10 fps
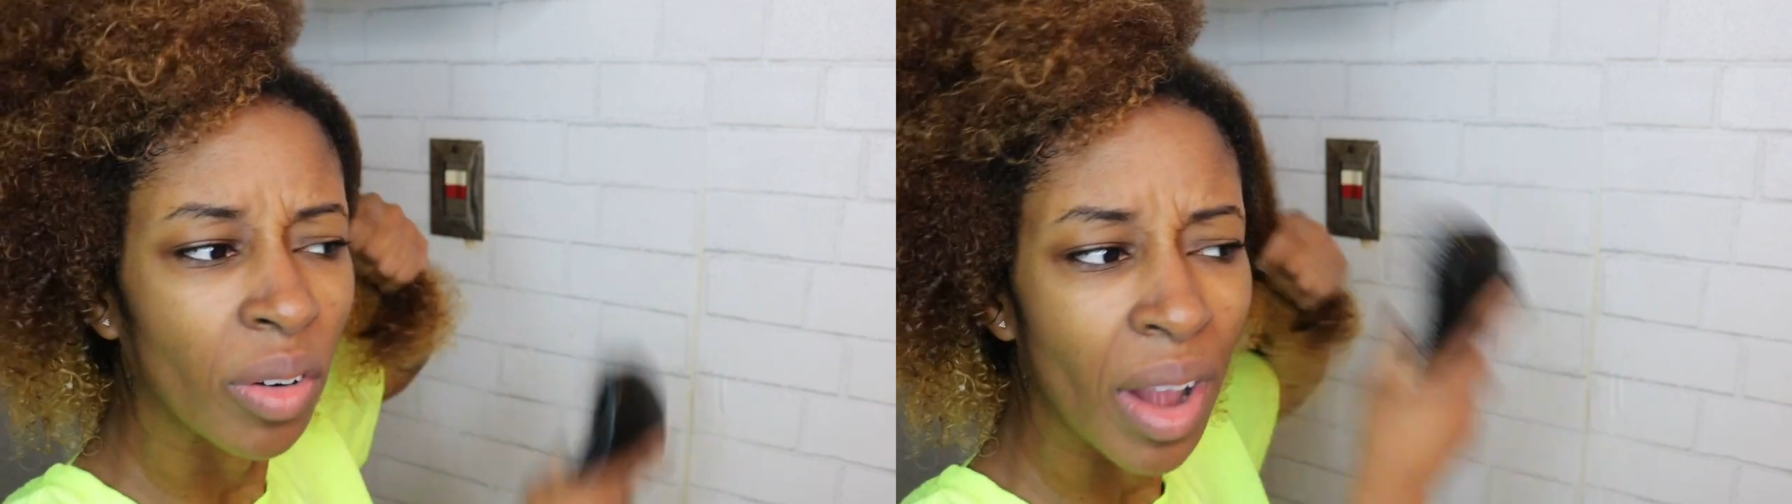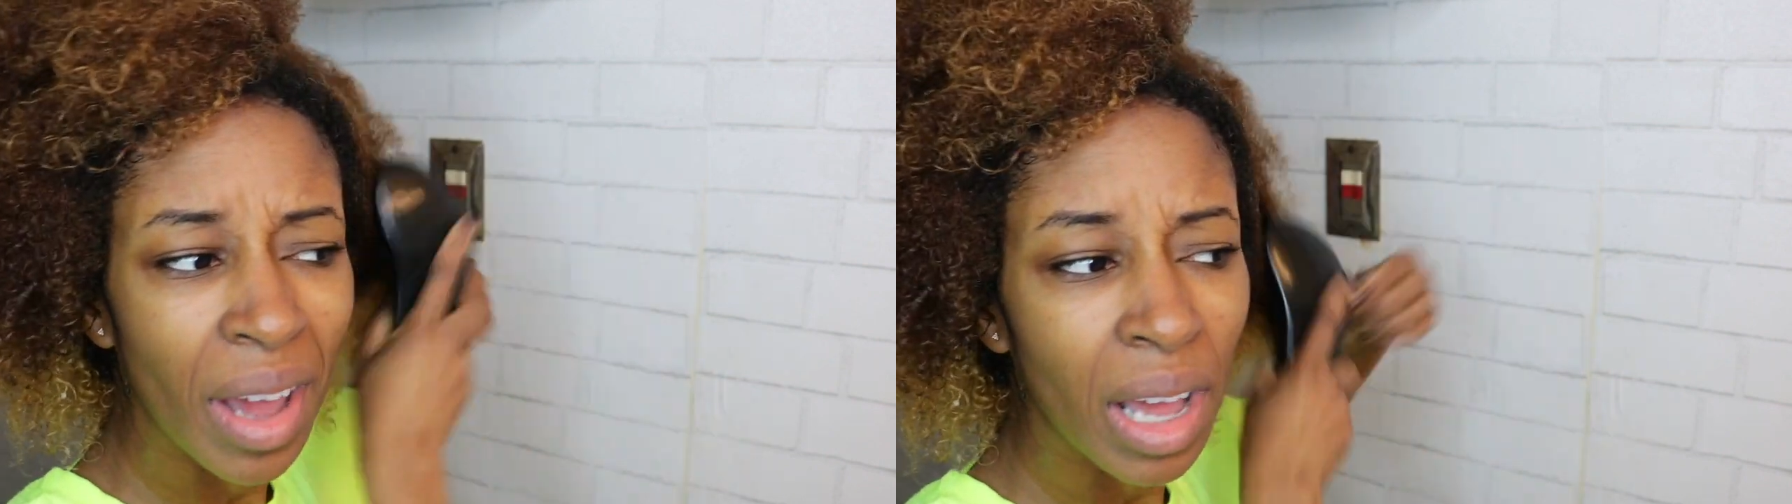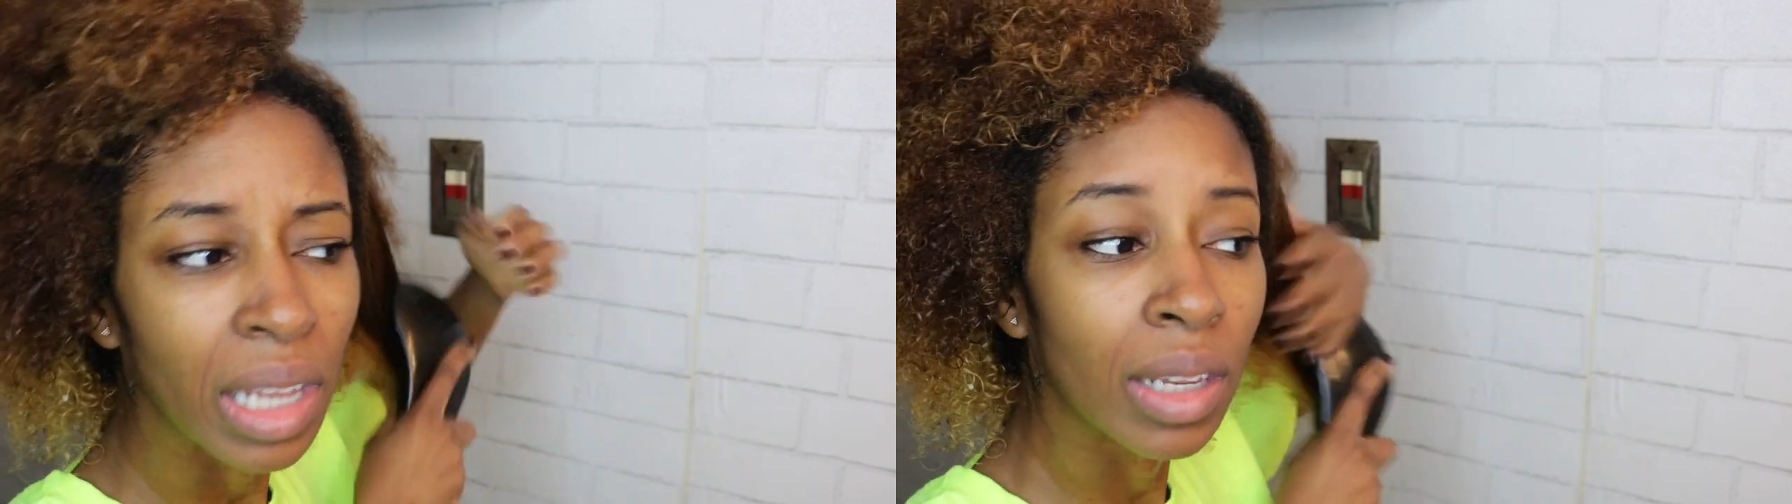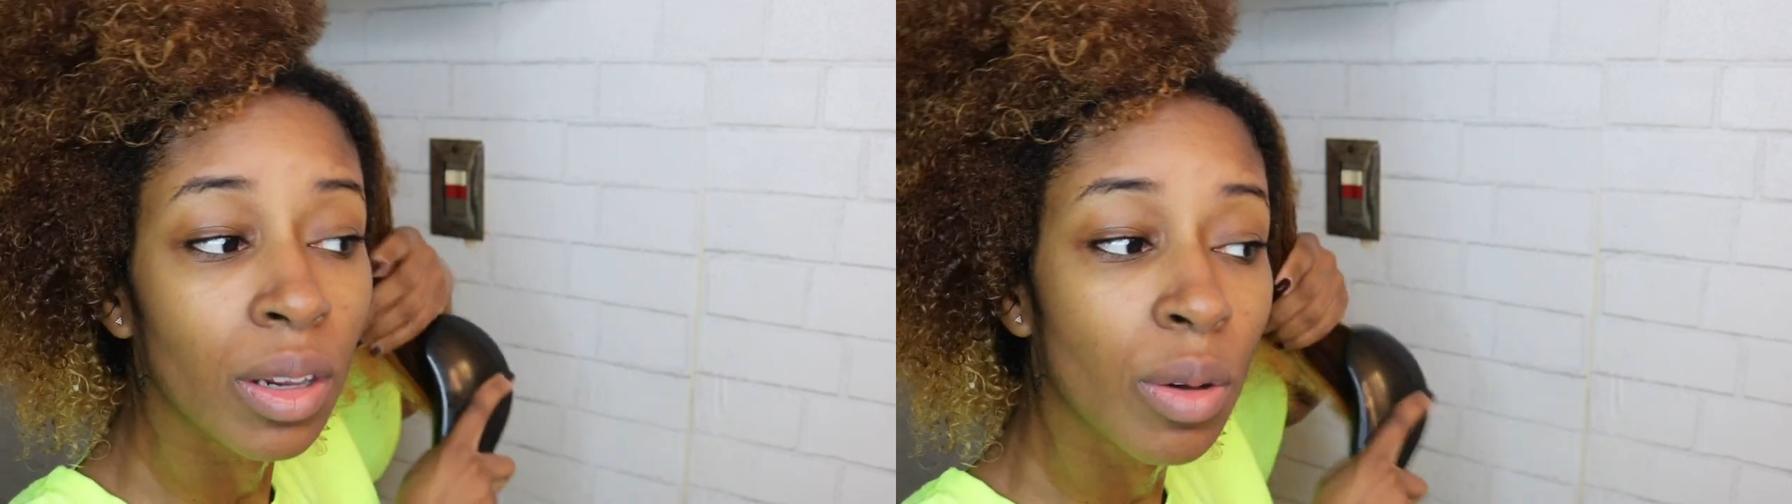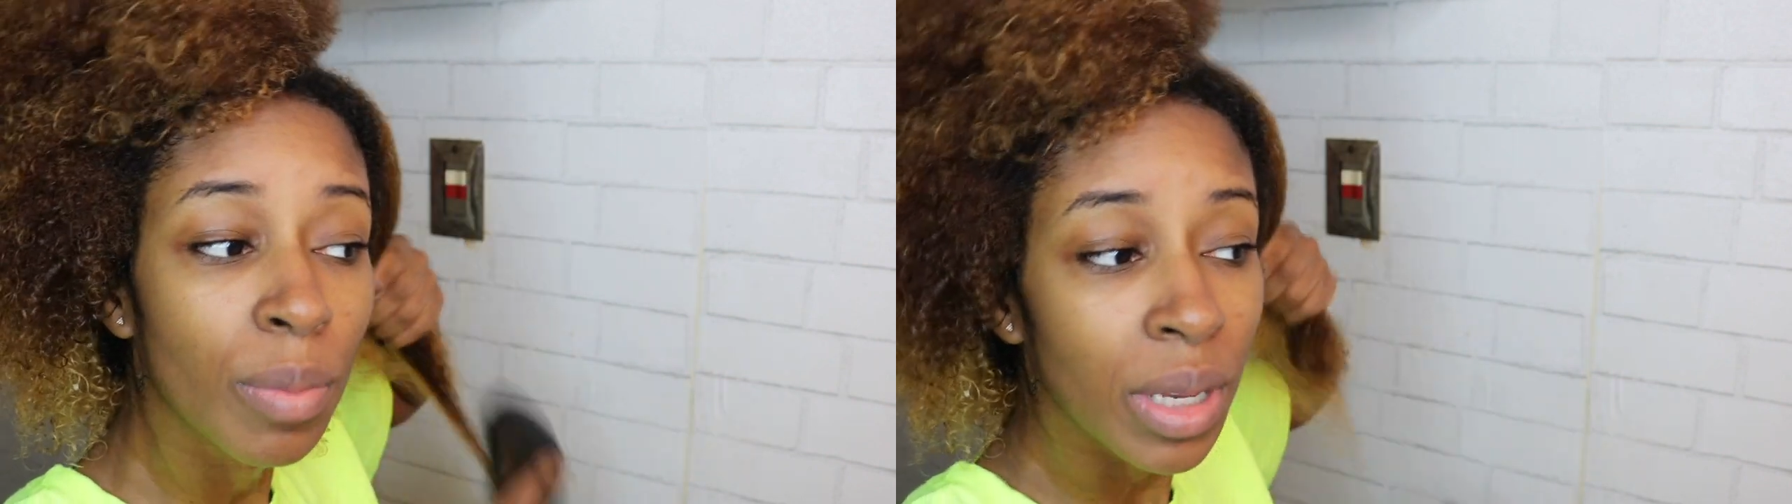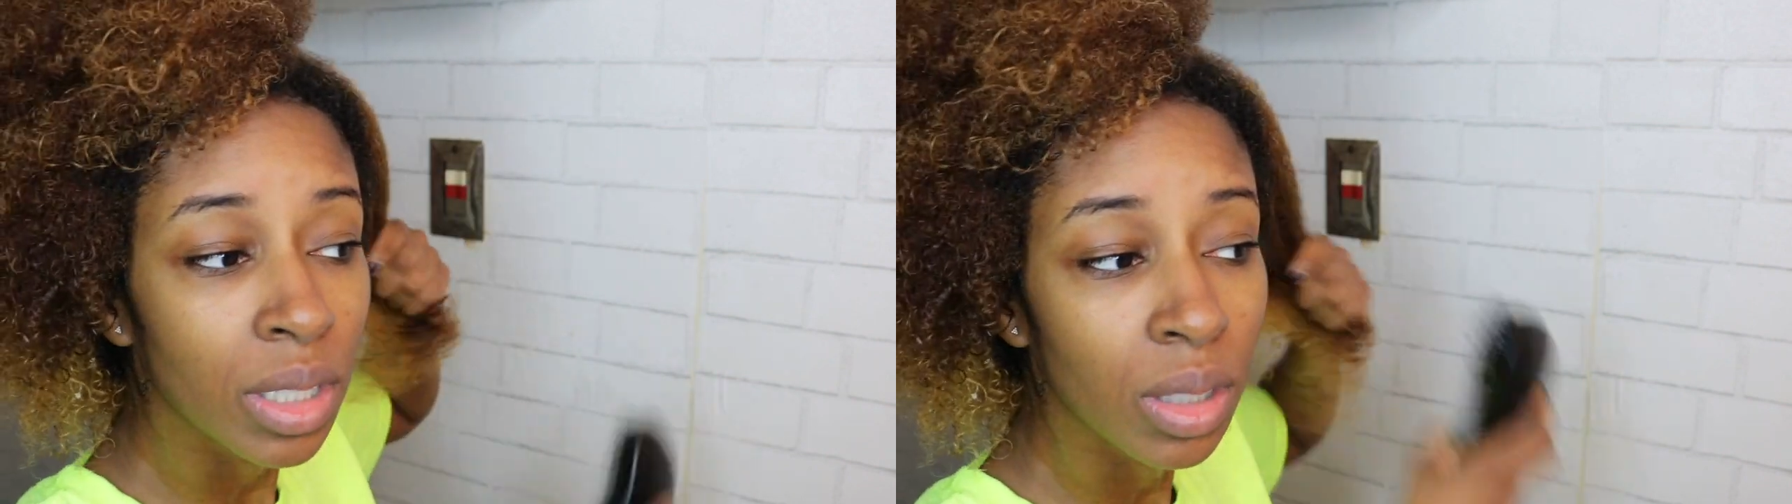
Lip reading: around a little bit